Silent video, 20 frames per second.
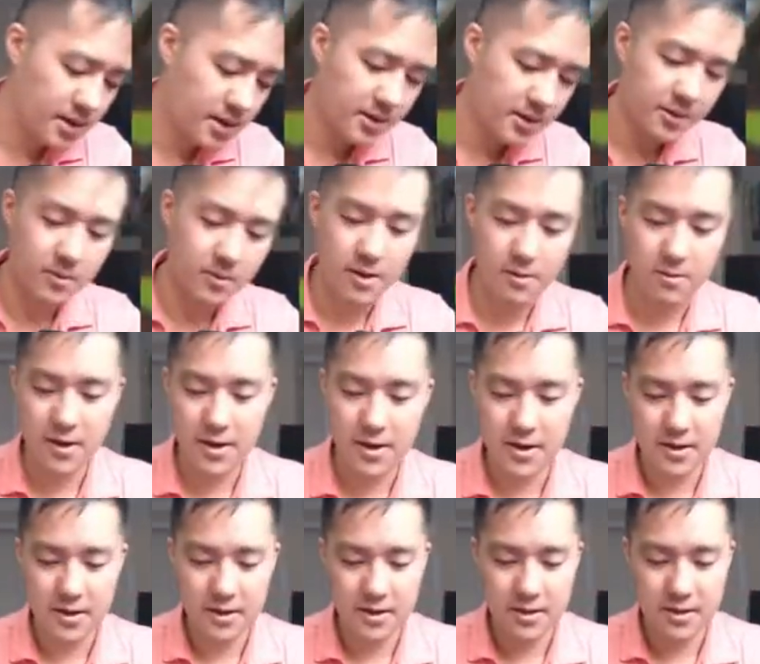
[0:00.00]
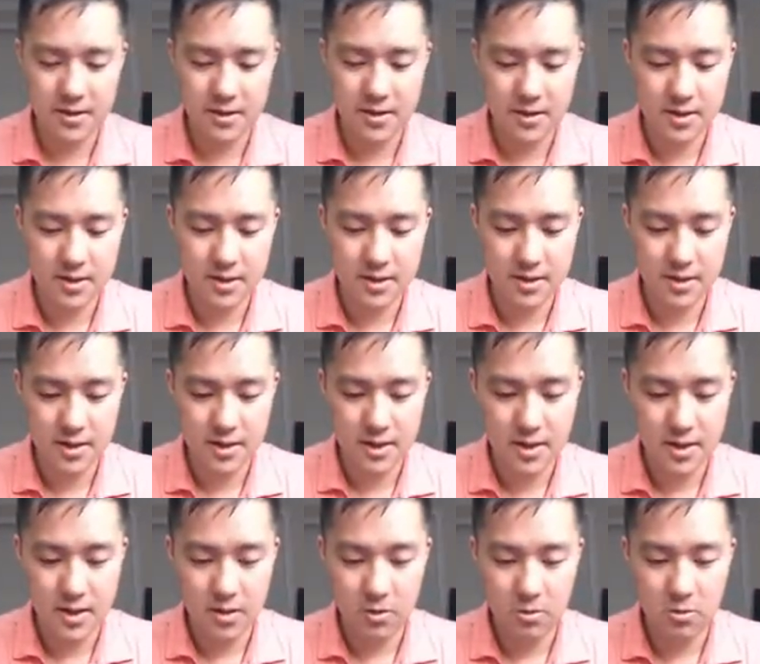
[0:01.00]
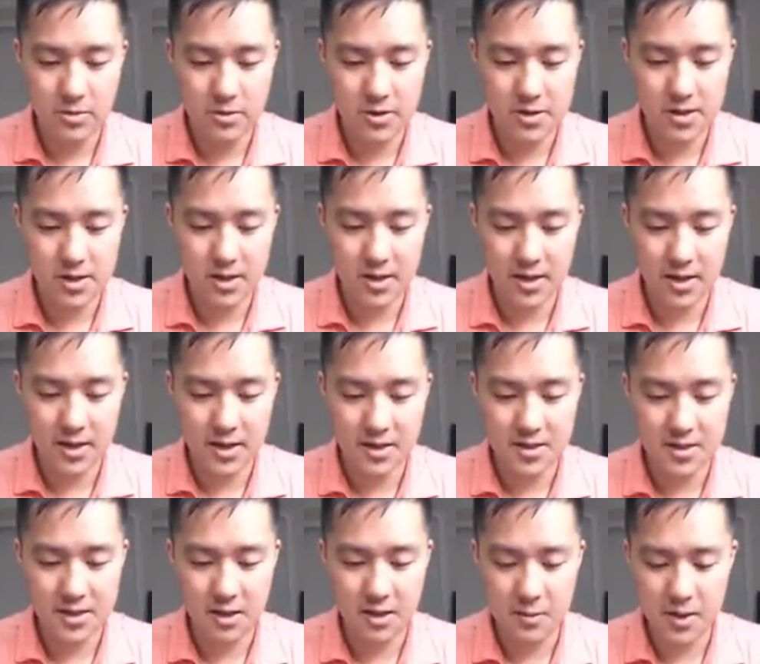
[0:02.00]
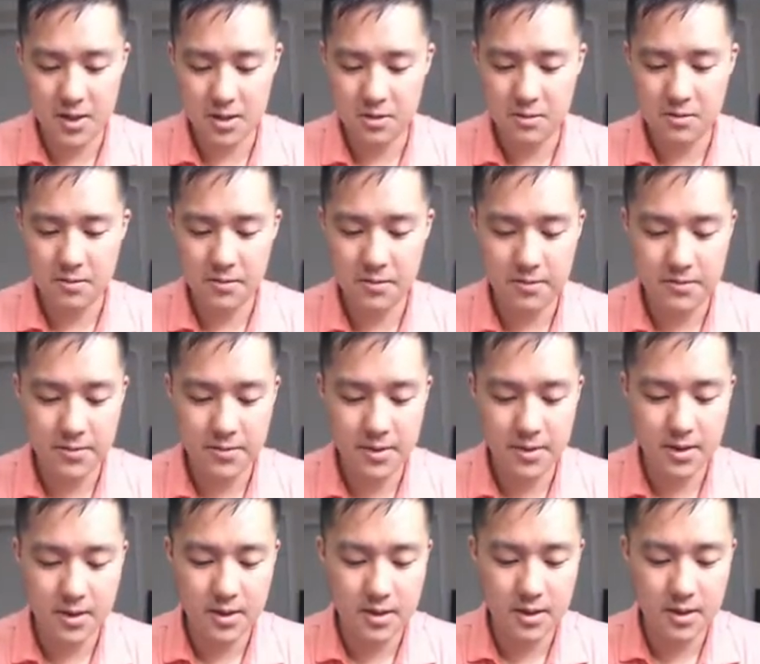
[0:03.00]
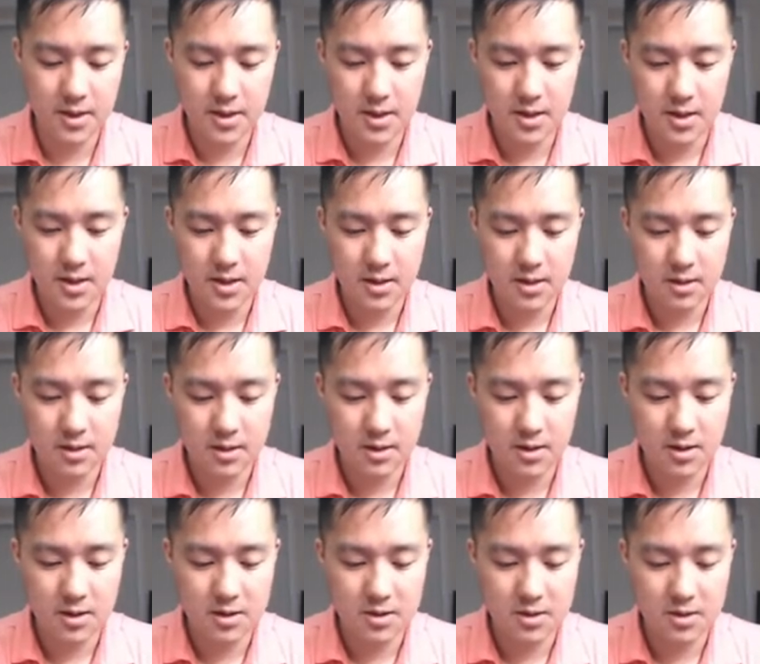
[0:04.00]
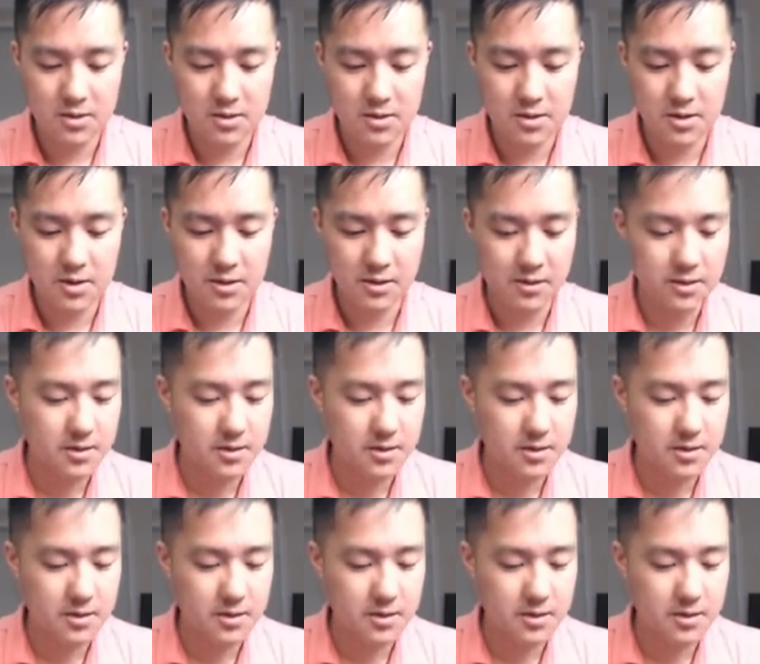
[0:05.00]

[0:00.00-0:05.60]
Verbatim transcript: of like what I read in. Ooh, there's that Lightning Skelemental. This card's interesting.